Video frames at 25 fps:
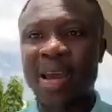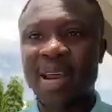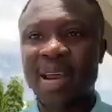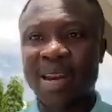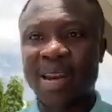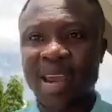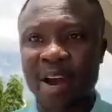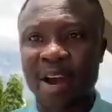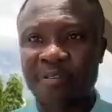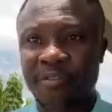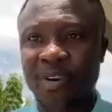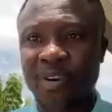
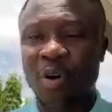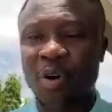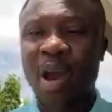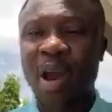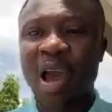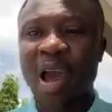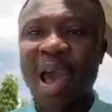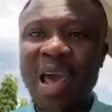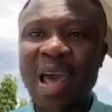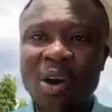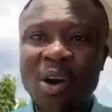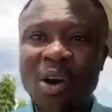Yeah, Fro.
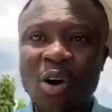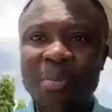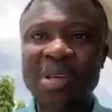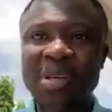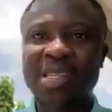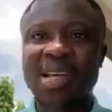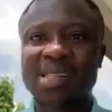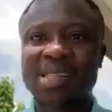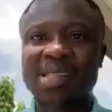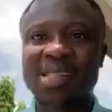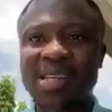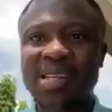Hello,
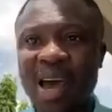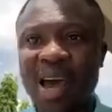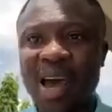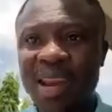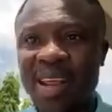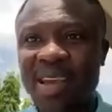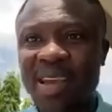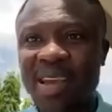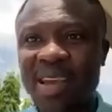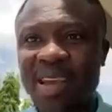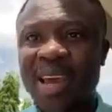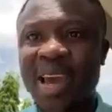Mr.
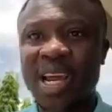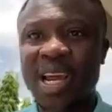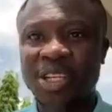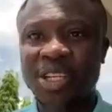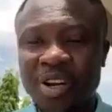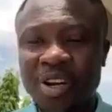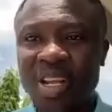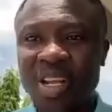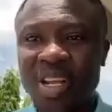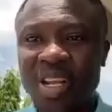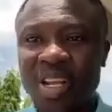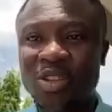Saddick.
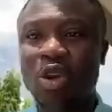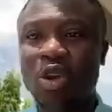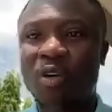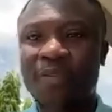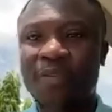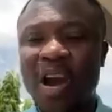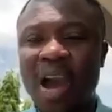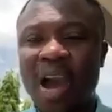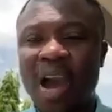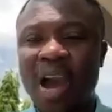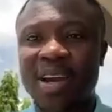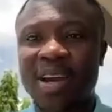Trinity of
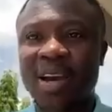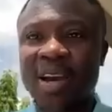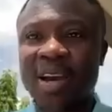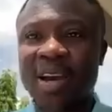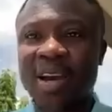Ark.